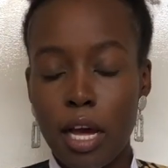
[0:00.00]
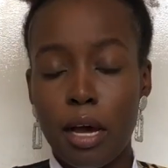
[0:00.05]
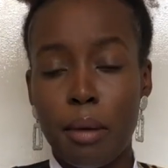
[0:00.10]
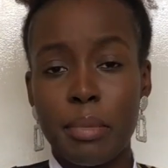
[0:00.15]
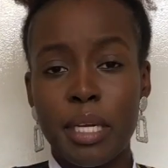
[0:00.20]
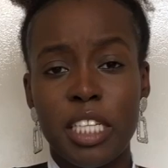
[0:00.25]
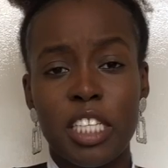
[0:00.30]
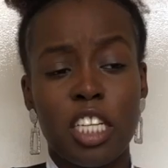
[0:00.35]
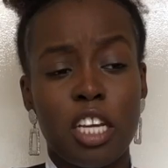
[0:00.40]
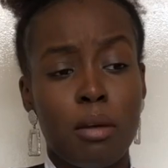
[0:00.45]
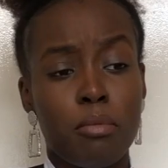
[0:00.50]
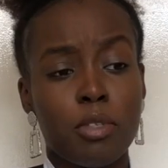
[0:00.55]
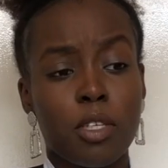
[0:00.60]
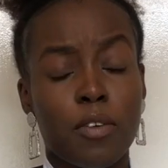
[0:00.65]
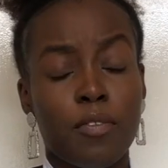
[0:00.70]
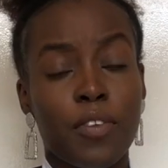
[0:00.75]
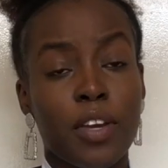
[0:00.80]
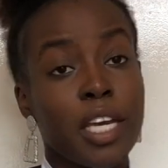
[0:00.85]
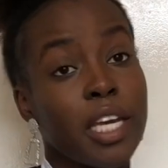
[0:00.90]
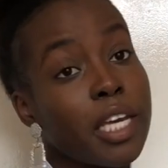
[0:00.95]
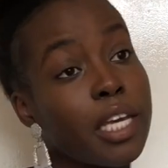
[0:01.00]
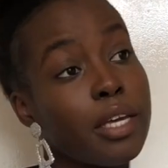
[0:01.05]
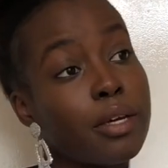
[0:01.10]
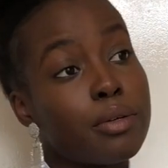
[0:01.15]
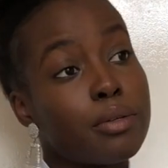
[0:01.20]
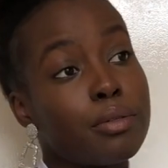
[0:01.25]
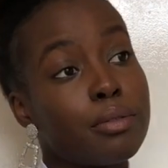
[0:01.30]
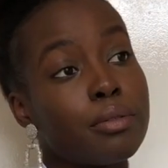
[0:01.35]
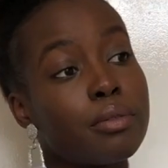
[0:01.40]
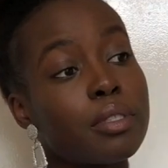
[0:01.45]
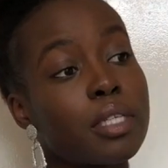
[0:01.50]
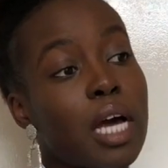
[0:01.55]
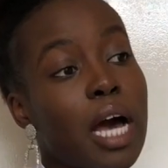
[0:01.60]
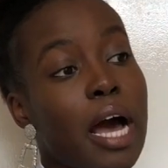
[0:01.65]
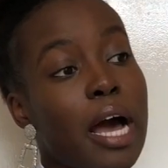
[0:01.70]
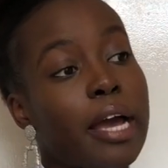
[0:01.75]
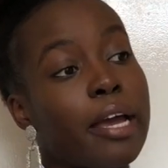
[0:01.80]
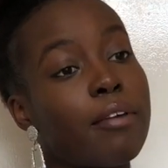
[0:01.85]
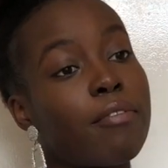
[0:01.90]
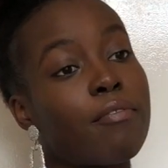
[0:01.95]
In terms of heels,
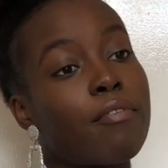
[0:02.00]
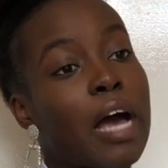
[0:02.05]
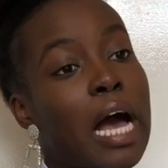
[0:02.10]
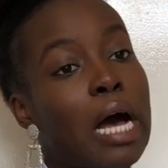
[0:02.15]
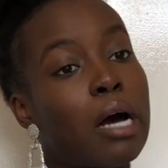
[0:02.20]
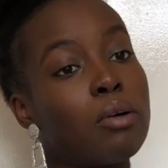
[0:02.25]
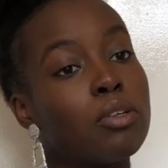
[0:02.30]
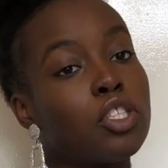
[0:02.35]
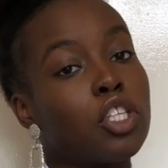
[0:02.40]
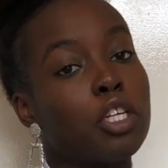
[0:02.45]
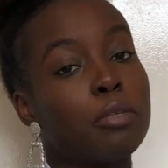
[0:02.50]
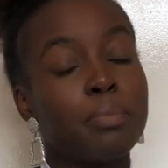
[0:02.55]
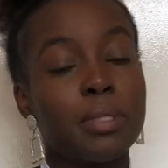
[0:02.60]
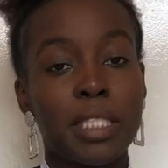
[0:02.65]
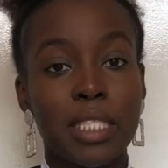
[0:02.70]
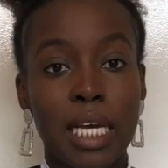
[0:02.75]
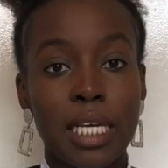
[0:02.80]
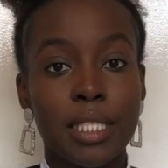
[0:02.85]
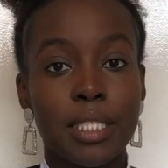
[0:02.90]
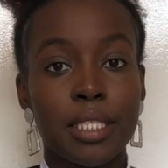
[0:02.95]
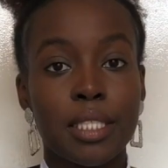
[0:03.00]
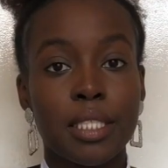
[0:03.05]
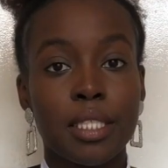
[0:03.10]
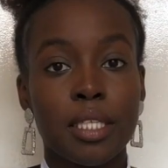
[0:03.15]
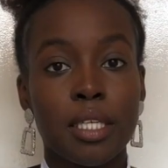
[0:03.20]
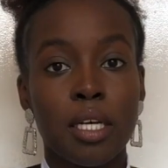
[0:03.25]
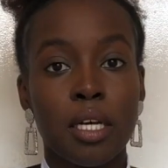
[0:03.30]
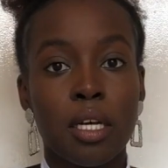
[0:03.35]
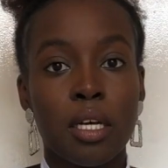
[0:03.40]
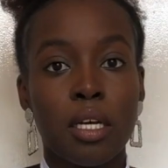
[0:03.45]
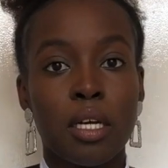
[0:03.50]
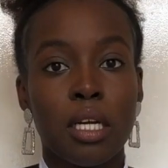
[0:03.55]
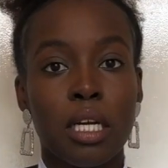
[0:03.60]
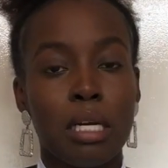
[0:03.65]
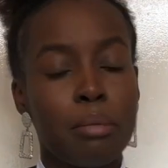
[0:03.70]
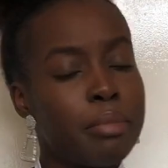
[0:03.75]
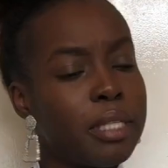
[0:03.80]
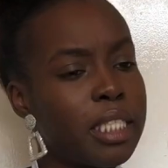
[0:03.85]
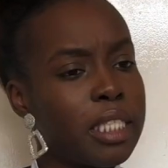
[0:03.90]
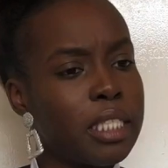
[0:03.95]
I found Obsessed
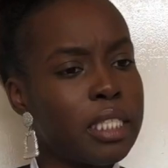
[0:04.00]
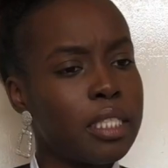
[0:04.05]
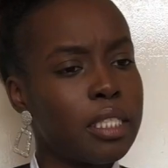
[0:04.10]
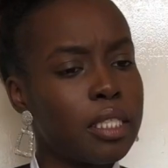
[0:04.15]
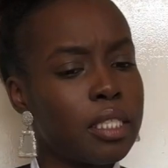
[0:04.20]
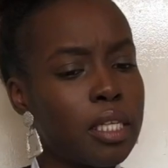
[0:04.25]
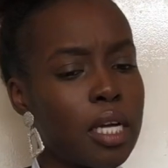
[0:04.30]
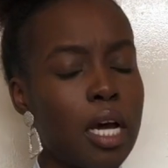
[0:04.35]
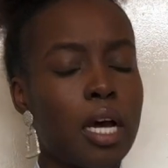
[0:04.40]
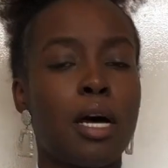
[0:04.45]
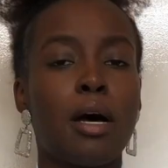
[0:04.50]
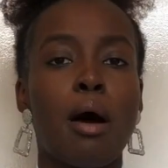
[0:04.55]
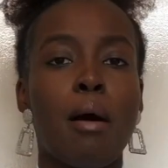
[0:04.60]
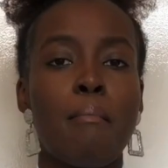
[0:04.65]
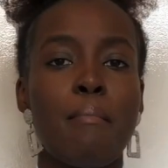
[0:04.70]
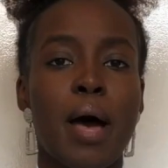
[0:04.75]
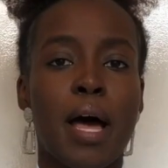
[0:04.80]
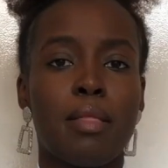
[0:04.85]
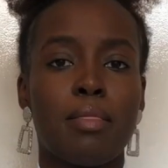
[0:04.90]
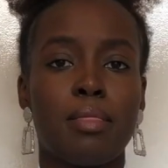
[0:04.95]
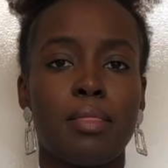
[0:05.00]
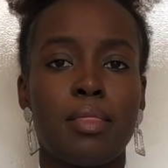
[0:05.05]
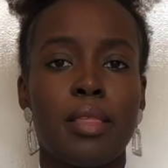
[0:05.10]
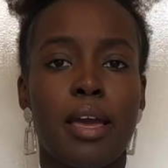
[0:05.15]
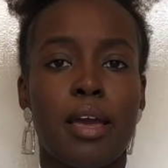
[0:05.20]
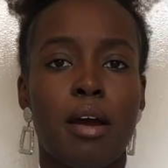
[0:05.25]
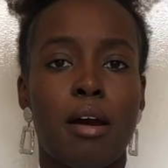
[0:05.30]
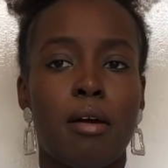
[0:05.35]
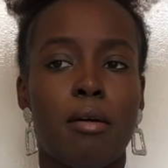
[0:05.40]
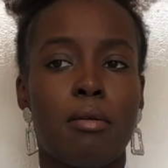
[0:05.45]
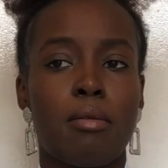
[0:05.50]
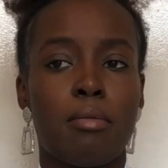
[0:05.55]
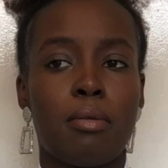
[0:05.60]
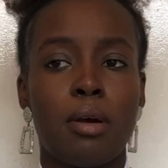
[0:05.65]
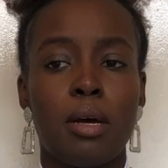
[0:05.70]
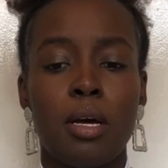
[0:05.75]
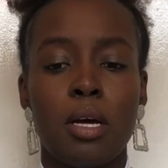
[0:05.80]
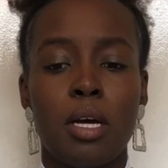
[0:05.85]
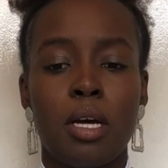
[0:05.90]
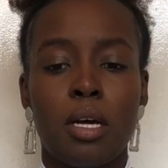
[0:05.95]
Limited, and
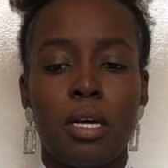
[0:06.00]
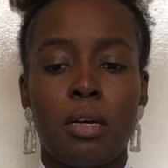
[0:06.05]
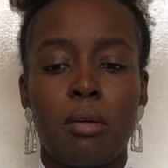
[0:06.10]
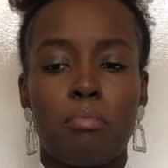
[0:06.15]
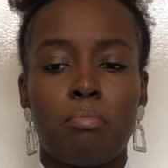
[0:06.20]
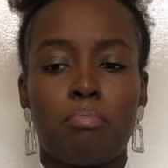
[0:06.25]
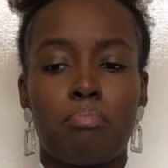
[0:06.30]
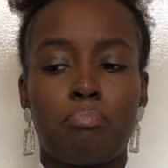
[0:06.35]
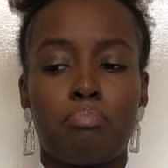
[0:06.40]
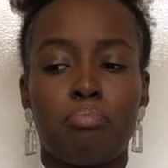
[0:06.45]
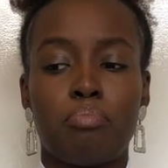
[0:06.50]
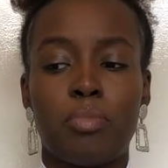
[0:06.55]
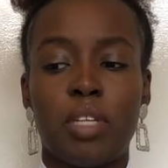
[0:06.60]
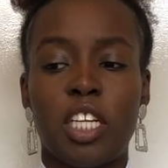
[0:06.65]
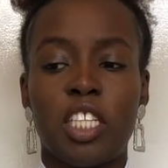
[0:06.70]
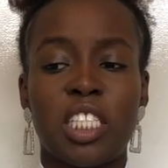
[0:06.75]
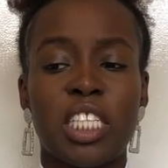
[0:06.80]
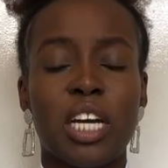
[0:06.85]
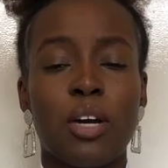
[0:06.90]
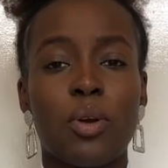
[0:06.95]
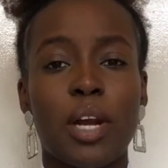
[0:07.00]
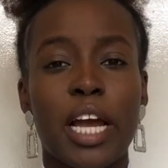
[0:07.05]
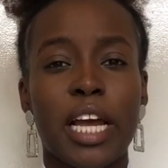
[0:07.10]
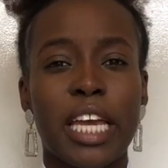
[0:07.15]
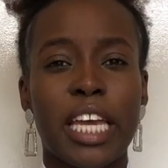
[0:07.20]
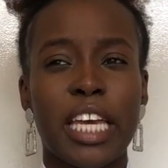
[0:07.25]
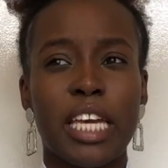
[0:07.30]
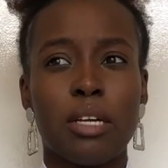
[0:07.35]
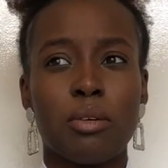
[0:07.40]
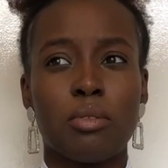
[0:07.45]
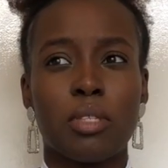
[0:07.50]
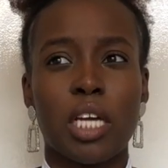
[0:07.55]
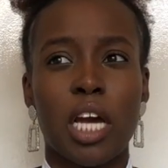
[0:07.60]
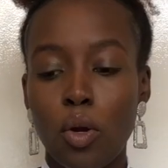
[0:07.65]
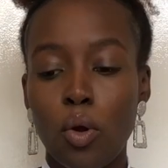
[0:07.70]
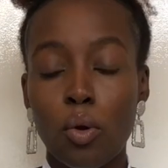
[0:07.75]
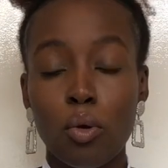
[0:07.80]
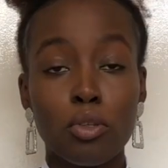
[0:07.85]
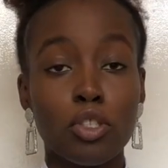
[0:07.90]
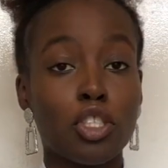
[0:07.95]
they sell like heels.
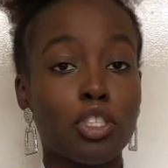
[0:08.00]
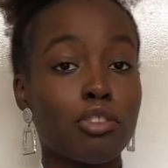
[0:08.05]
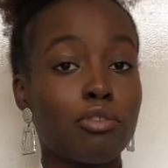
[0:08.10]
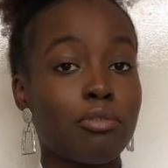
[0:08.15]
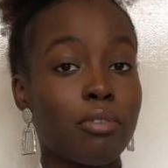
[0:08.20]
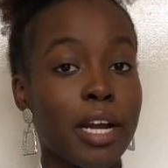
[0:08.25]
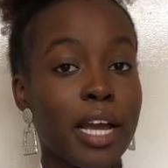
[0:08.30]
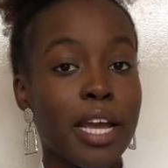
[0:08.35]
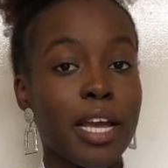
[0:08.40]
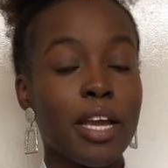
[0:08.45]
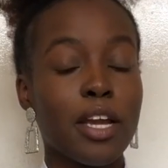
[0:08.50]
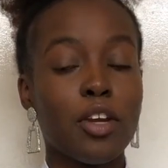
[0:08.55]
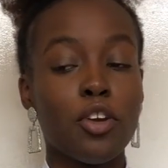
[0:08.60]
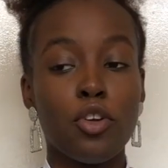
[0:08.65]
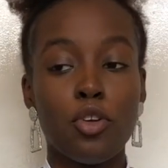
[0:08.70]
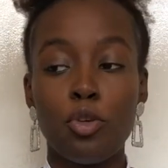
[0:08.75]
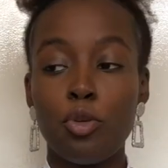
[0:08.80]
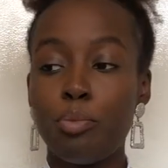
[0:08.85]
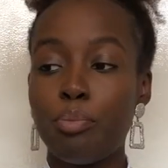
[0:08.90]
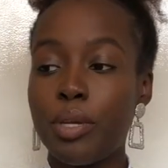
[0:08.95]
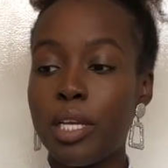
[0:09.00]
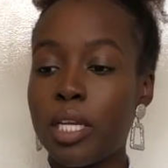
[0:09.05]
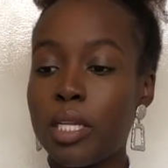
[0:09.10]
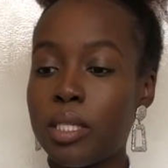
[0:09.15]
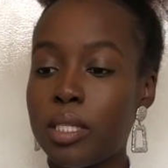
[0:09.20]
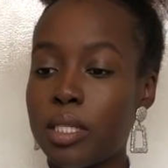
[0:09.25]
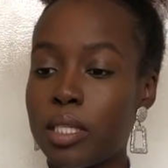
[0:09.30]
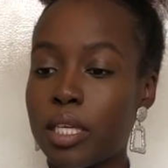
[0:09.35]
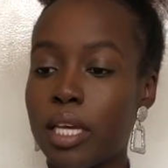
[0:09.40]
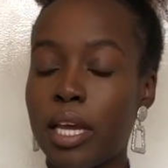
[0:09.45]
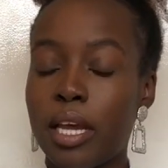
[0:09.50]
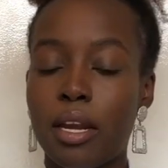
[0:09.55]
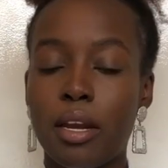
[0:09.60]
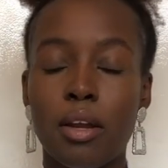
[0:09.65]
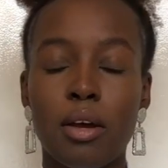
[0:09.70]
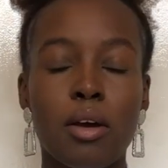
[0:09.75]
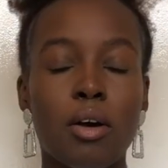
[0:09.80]
Lingerie, Nubian Skin.